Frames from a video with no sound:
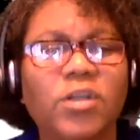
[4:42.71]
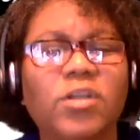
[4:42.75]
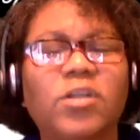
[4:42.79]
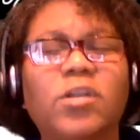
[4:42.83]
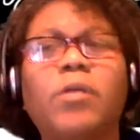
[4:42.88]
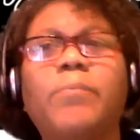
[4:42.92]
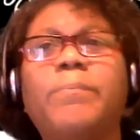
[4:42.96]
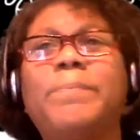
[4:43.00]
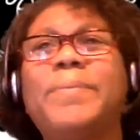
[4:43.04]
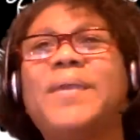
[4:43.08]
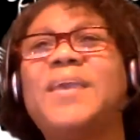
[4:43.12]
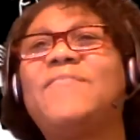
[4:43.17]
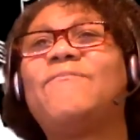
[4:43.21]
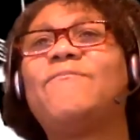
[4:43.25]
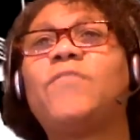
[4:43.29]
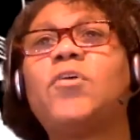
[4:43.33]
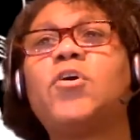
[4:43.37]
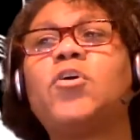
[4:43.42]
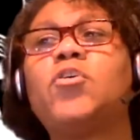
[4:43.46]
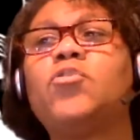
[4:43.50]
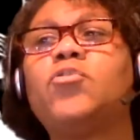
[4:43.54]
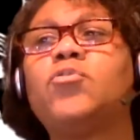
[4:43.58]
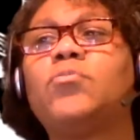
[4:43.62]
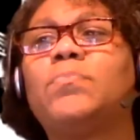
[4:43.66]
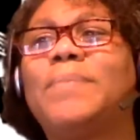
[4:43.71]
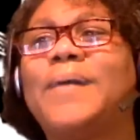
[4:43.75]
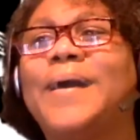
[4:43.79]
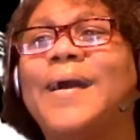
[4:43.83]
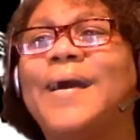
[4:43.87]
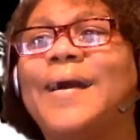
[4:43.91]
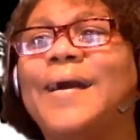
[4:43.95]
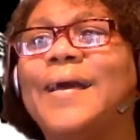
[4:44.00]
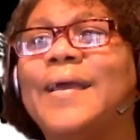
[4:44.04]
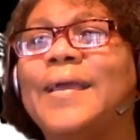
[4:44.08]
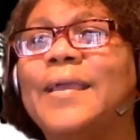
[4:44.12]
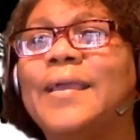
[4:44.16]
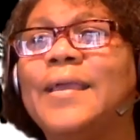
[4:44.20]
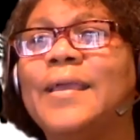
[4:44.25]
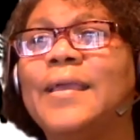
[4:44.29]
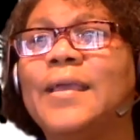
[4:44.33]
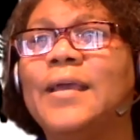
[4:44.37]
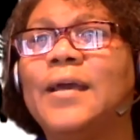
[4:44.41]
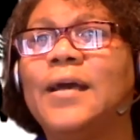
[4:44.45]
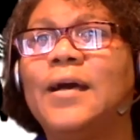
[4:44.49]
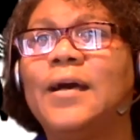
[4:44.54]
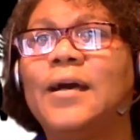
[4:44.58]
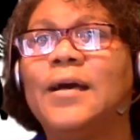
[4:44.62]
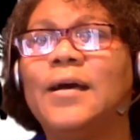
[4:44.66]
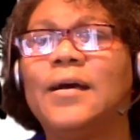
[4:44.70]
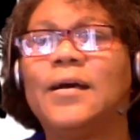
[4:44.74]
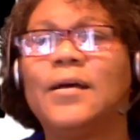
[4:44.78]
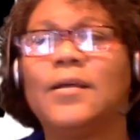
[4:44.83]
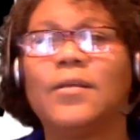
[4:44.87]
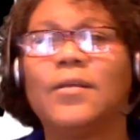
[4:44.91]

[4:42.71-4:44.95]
Don't be fooled by uh,